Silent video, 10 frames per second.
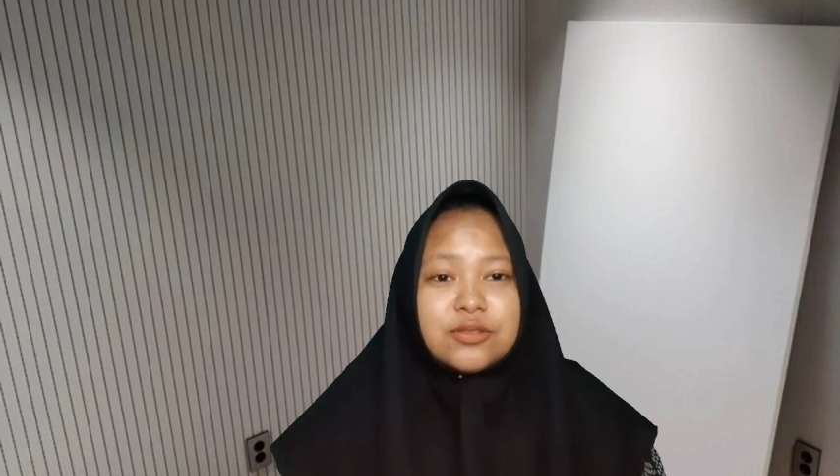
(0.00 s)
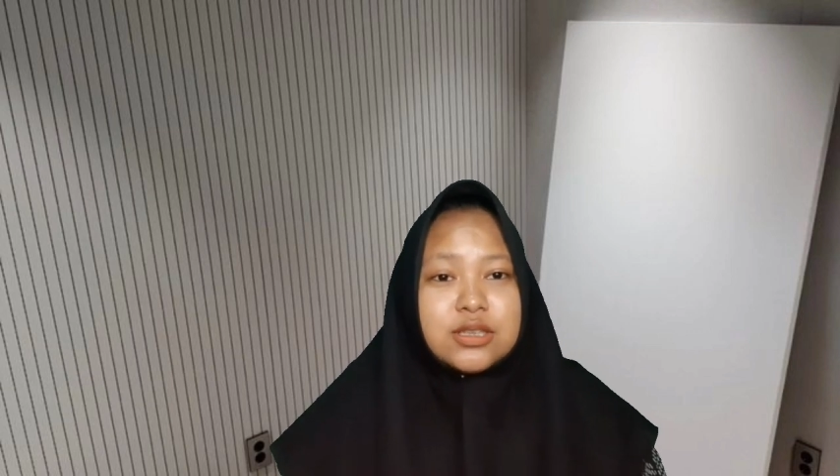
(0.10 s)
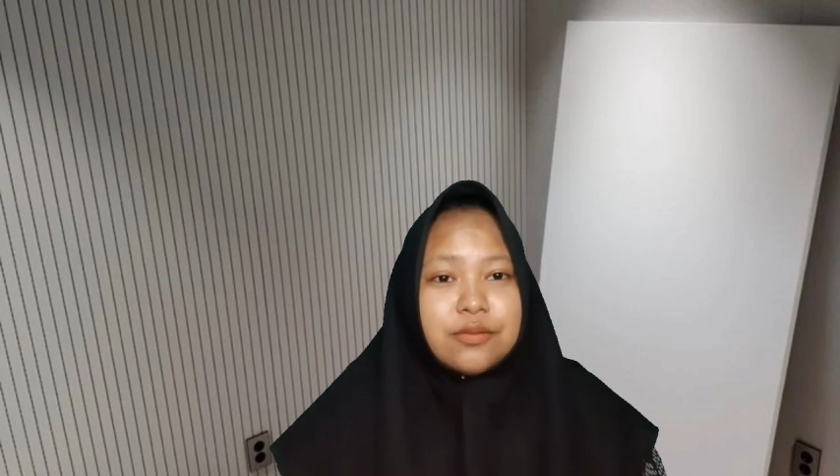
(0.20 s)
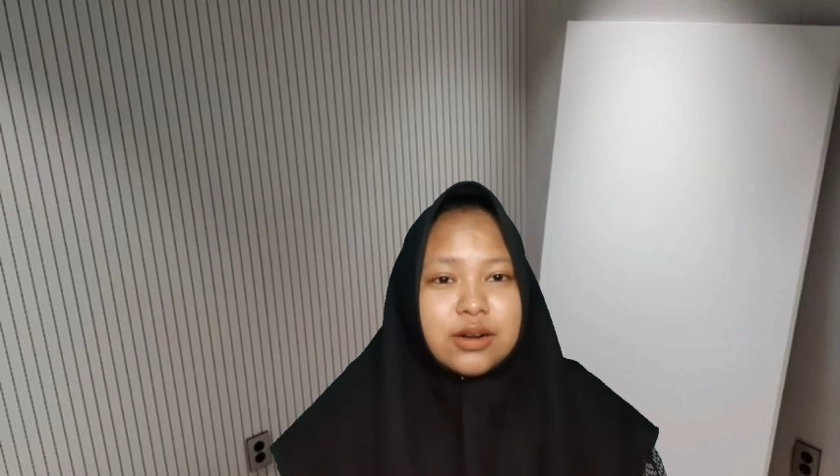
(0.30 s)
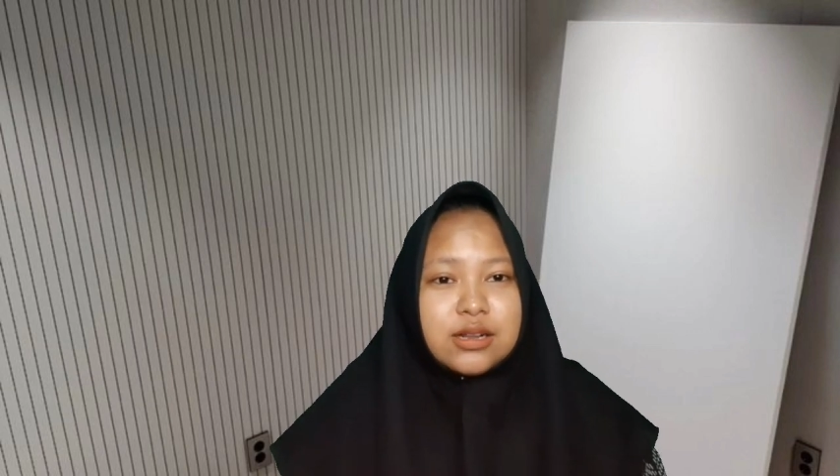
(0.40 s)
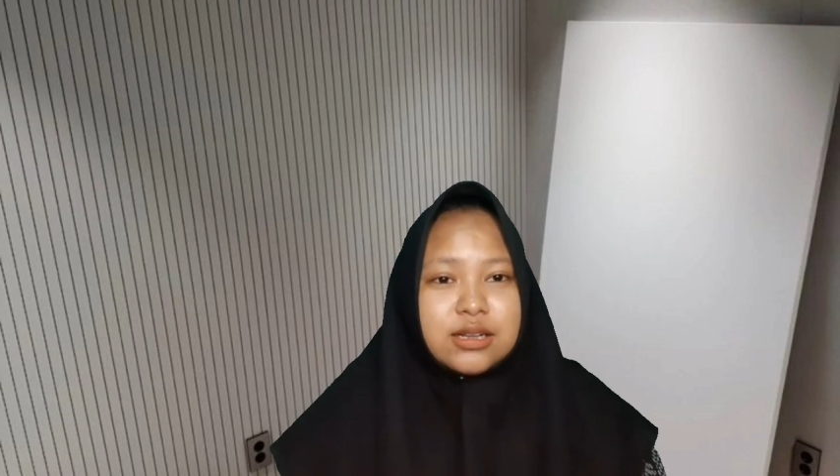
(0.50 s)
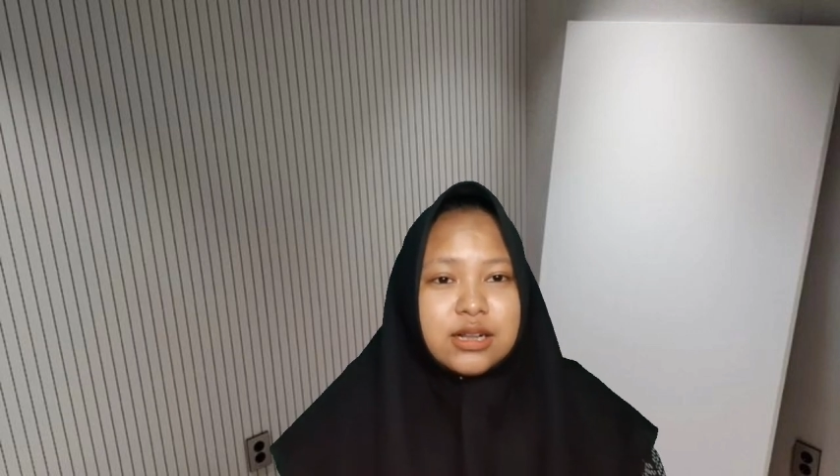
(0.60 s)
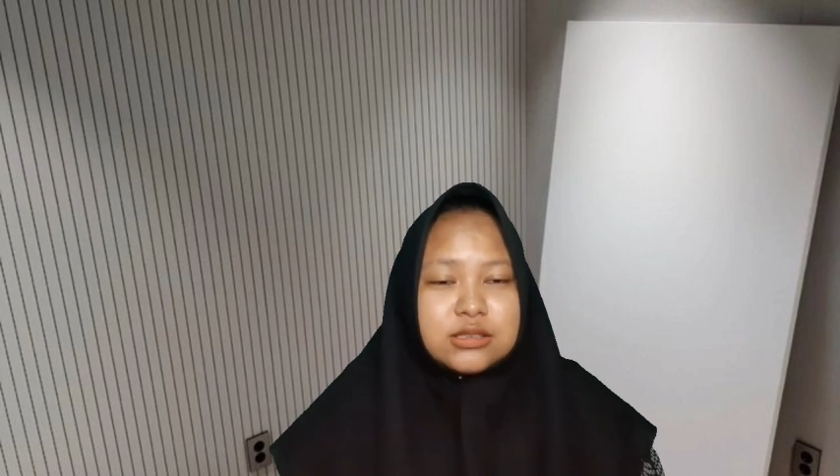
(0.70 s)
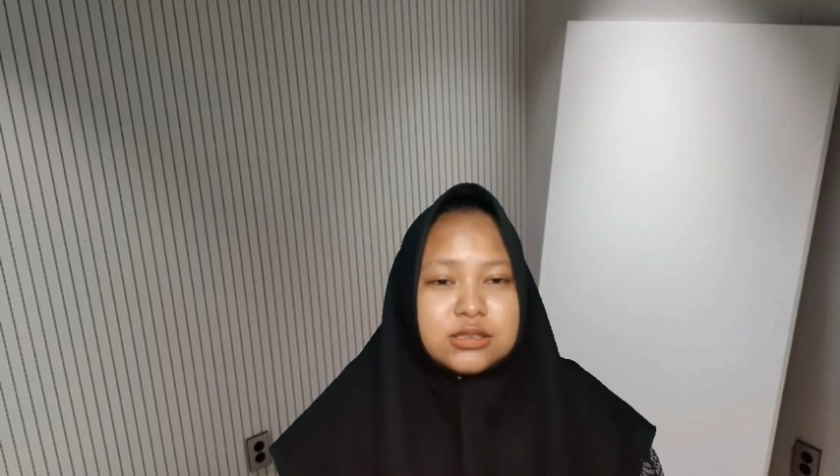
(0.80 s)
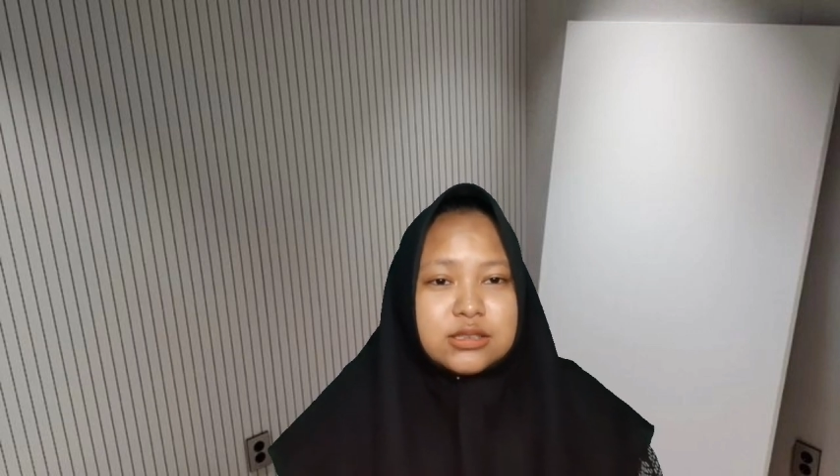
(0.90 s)
several
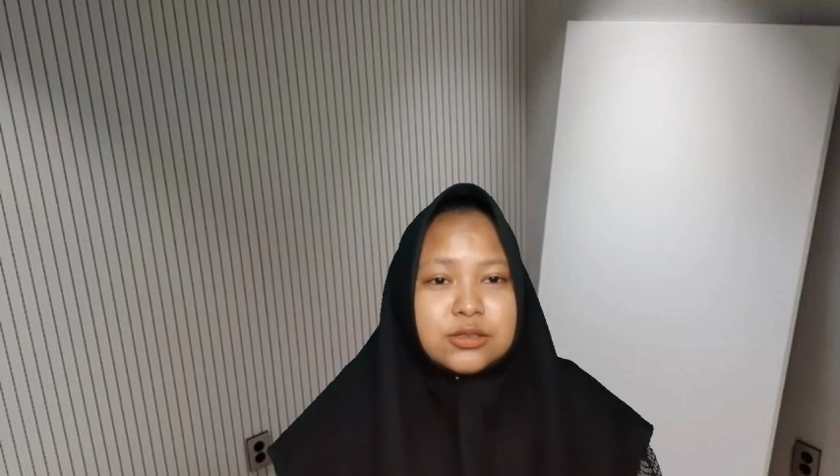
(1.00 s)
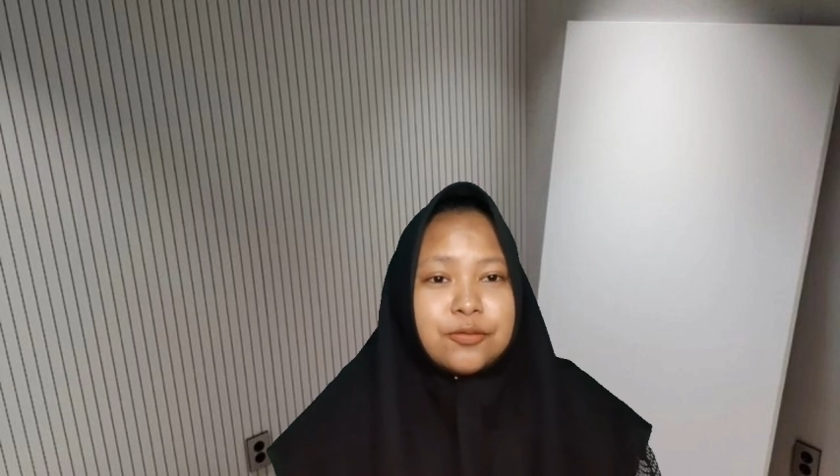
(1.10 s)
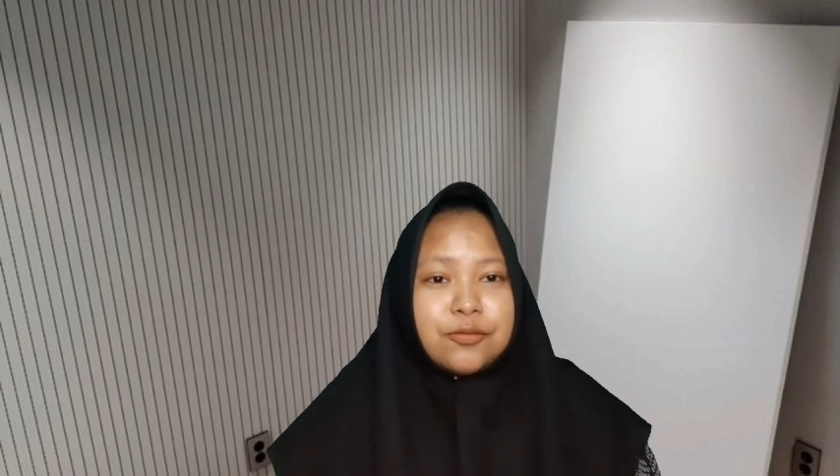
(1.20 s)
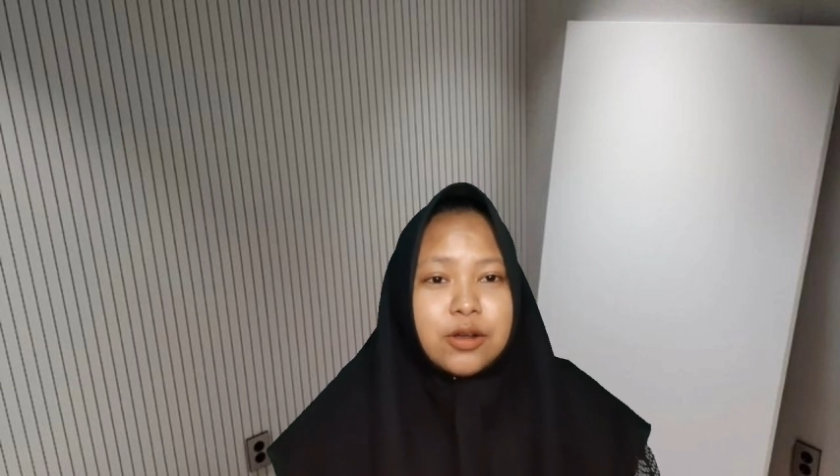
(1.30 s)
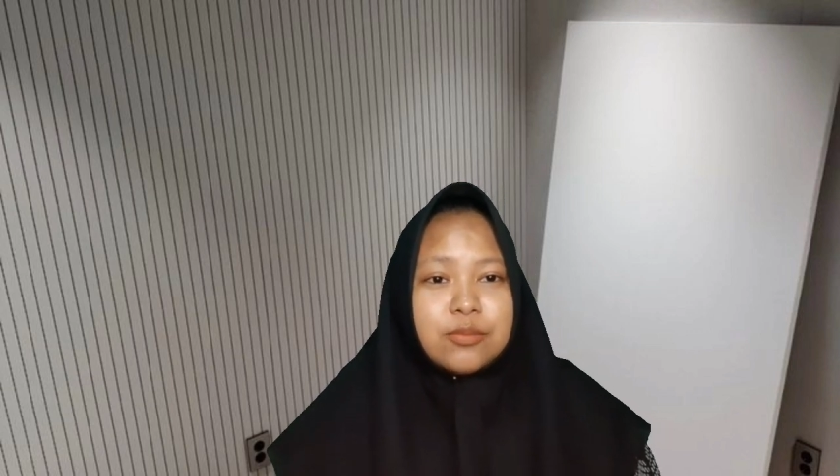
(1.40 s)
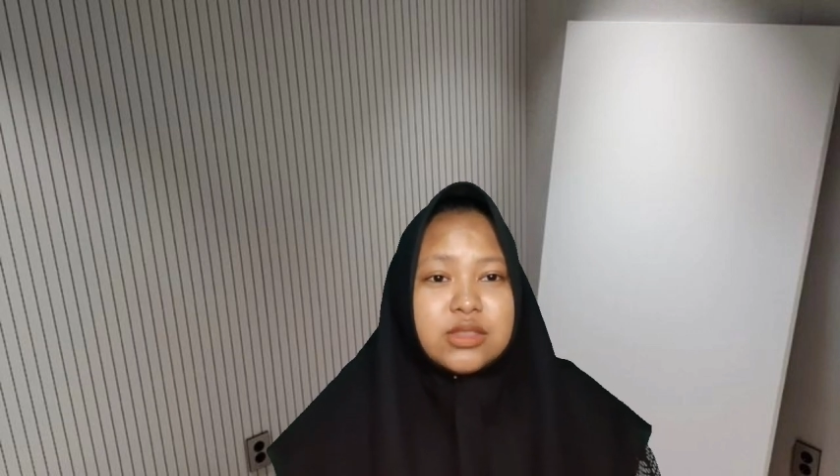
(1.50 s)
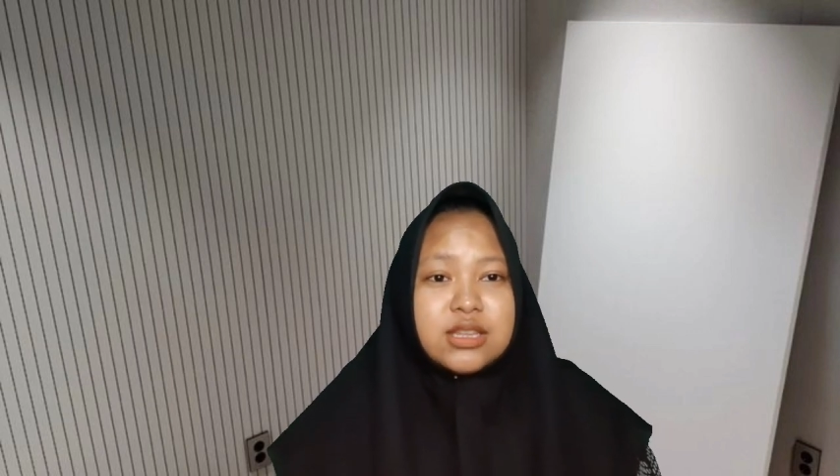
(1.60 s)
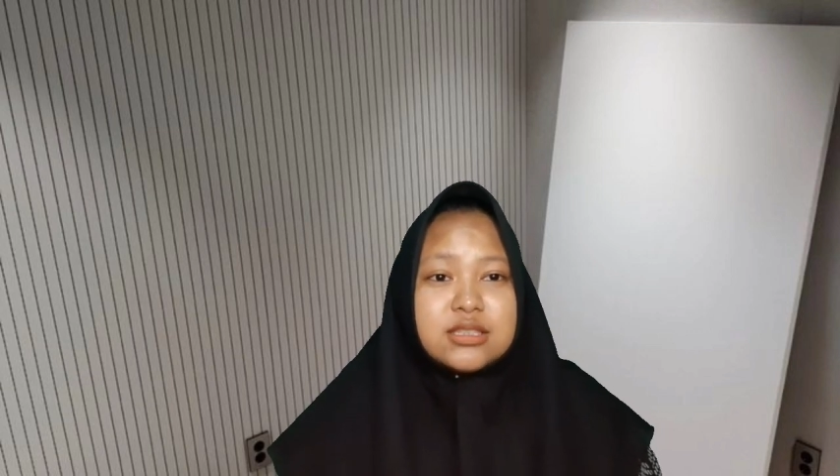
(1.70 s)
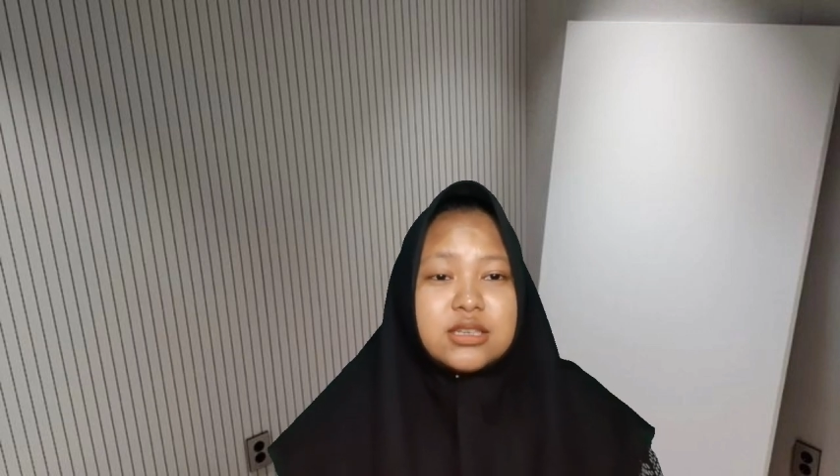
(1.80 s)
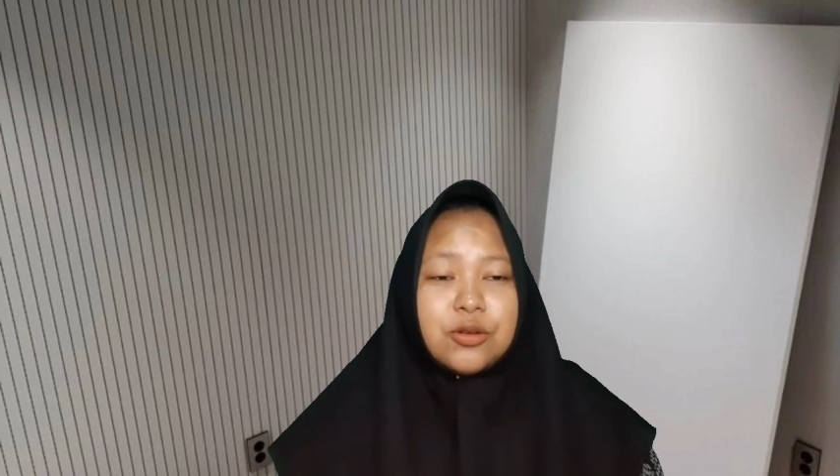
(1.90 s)
cultures from
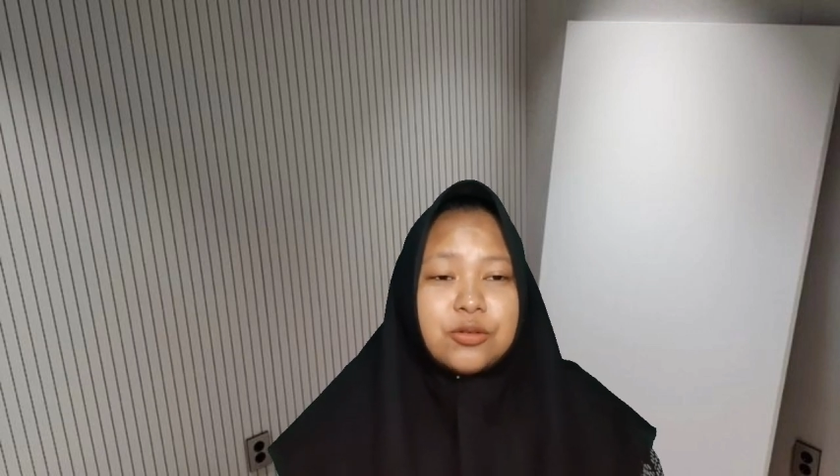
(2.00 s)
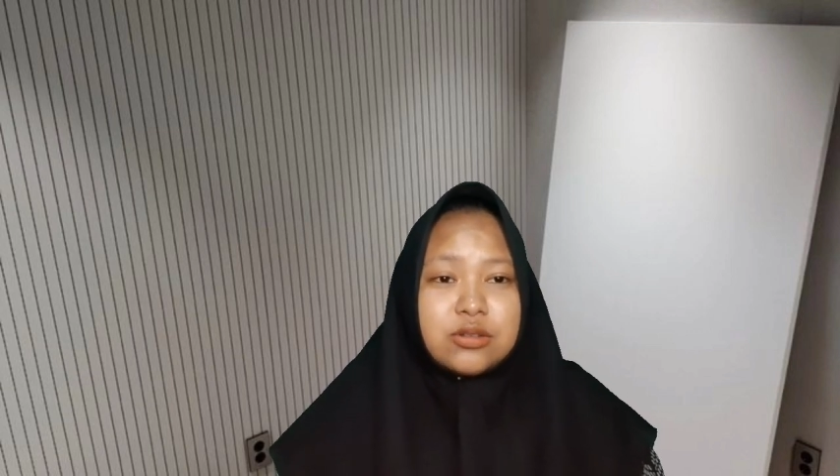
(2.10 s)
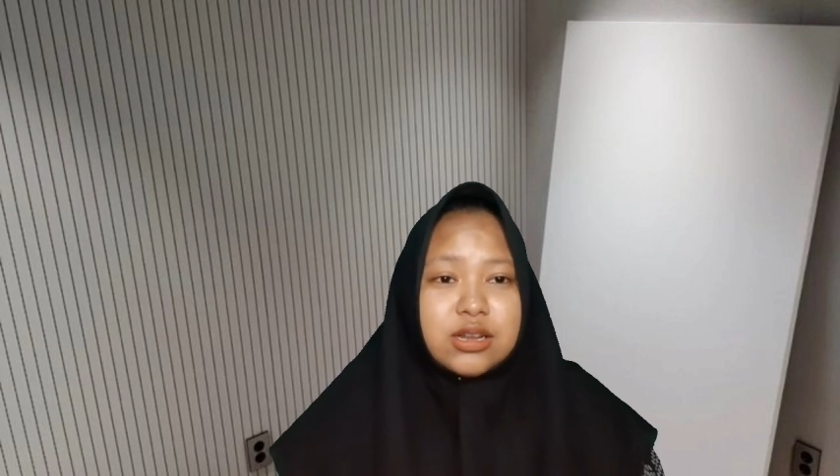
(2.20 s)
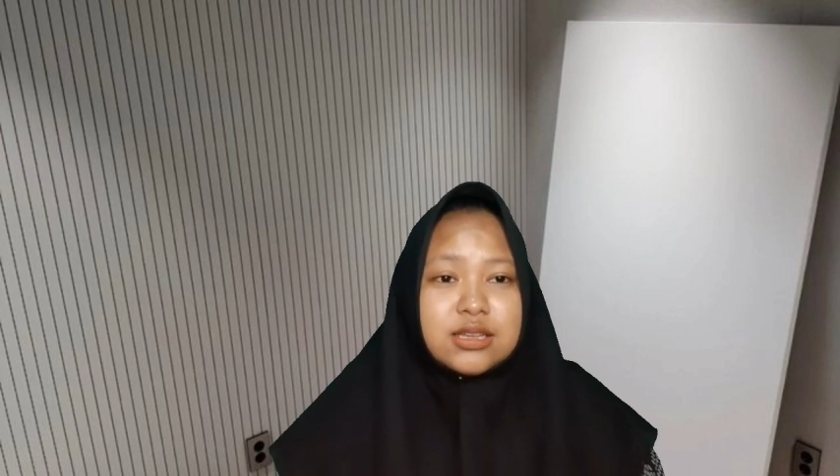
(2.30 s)
this country,